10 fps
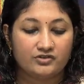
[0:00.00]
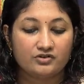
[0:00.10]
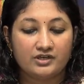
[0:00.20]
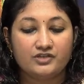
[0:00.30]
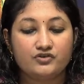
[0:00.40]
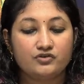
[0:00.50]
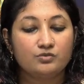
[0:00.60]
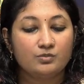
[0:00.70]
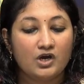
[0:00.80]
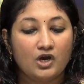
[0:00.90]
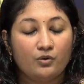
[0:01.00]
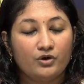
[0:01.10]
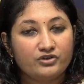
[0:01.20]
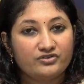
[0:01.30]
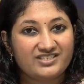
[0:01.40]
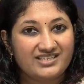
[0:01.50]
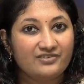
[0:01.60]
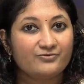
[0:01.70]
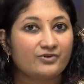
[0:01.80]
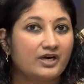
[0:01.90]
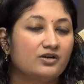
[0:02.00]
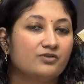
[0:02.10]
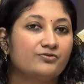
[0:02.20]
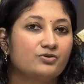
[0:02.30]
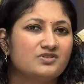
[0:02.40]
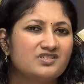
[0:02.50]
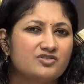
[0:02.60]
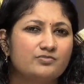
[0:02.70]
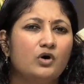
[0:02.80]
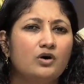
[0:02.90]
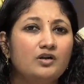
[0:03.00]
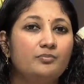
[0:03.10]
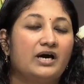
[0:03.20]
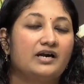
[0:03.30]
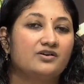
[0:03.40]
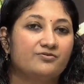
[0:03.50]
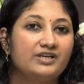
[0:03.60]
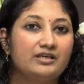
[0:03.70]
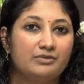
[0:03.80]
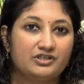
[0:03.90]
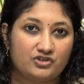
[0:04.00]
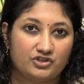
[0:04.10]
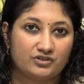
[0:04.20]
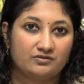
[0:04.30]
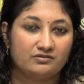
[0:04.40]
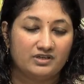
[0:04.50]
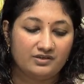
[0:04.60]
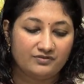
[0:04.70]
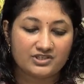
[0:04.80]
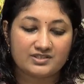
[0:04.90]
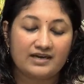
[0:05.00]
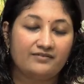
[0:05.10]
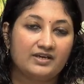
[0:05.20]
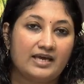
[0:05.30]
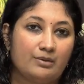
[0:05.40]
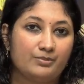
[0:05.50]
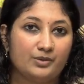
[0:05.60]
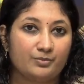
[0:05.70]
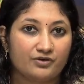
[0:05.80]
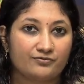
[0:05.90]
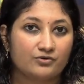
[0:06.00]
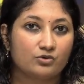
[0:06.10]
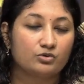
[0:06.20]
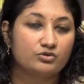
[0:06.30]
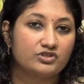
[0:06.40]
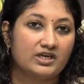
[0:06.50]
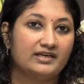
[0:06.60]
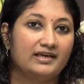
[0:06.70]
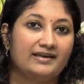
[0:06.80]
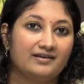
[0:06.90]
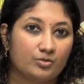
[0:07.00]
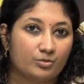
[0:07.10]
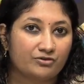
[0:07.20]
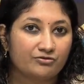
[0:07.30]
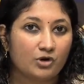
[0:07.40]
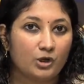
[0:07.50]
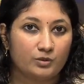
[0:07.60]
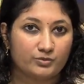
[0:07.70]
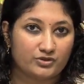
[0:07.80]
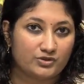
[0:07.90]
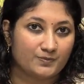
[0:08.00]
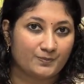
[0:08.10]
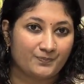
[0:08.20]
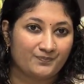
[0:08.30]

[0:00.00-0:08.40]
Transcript: So assume what you see in front of you is a small part of an image okay, which is having m number of rows and n number of columns.